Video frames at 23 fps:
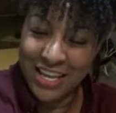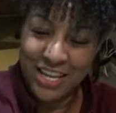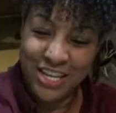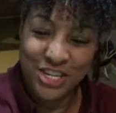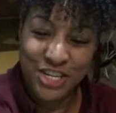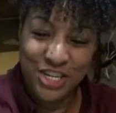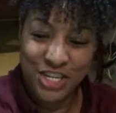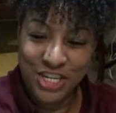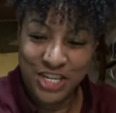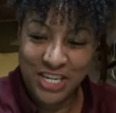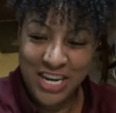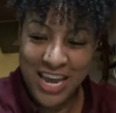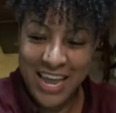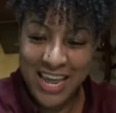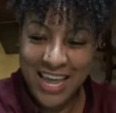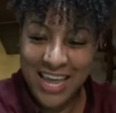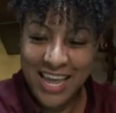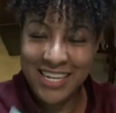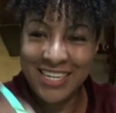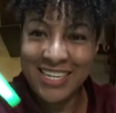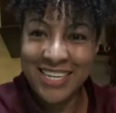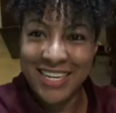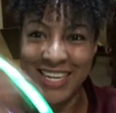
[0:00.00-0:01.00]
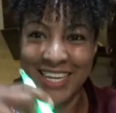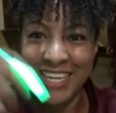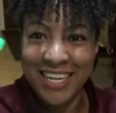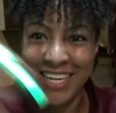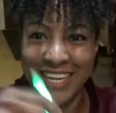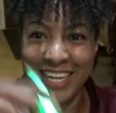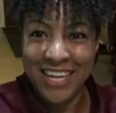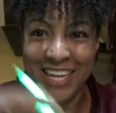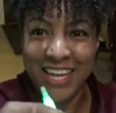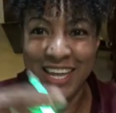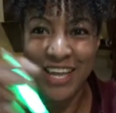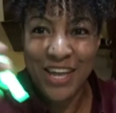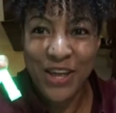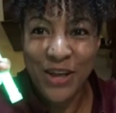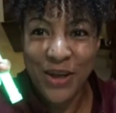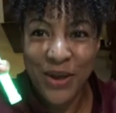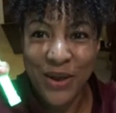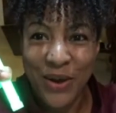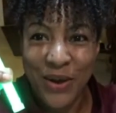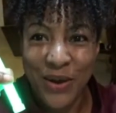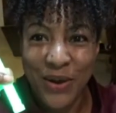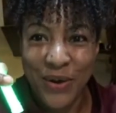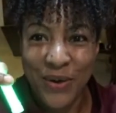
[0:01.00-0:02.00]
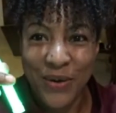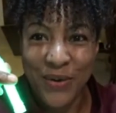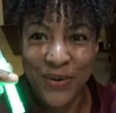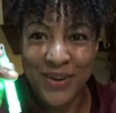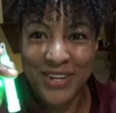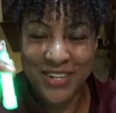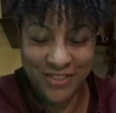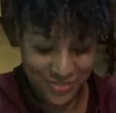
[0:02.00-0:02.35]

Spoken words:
Shake it. Oh, it's